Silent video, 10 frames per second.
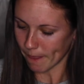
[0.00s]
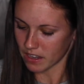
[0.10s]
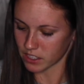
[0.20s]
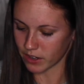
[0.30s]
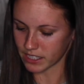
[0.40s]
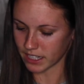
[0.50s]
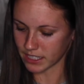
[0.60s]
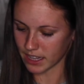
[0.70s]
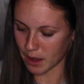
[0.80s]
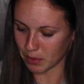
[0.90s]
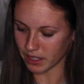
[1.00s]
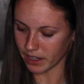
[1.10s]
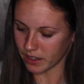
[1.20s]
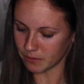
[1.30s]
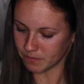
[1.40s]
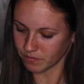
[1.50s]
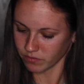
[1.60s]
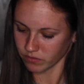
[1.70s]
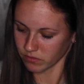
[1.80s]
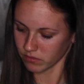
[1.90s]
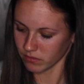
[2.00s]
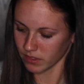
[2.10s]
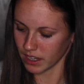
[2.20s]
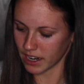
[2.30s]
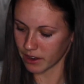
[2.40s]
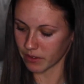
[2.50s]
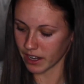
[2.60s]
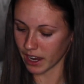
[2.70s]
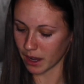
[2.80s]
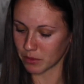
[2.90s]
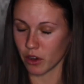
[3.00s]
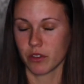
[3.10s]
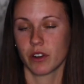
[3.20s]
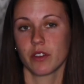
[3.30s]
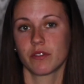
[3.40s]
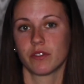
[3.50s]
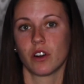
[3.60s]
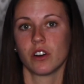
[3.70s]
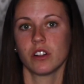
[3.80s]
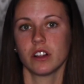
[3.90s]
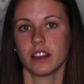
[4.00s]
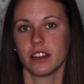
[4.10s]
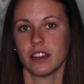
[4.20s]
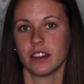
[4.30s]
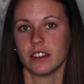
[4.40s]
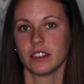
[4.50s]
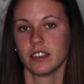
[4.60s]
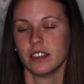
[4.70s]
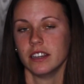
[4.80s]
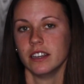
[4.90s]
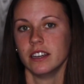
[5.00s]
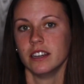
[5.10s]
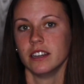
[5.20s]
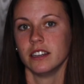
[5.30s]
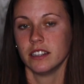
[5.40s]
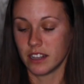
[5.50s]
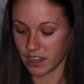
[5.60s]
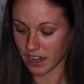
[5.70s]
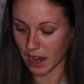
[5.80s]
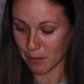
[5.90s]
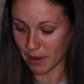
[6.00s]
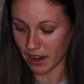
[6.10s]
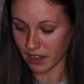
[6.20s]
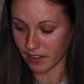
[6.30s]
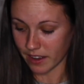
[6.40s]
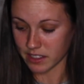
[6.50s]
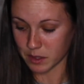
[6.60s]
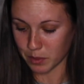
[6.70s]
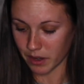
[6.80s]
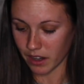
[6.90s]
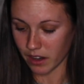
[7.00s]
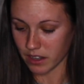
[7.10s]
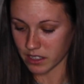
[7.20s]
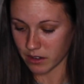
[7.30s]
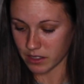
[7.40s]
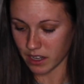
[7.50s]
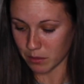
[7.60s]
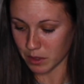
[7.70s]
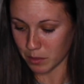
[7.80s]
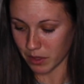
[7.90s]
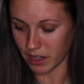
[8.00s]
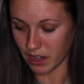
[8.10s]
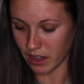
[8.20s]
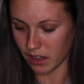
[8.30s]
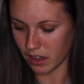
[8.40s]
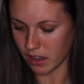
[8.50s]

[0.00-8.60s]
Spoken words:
So I stuck to that plan. I rehabbed all throughout the fall, and then came back that spring because I was able to play.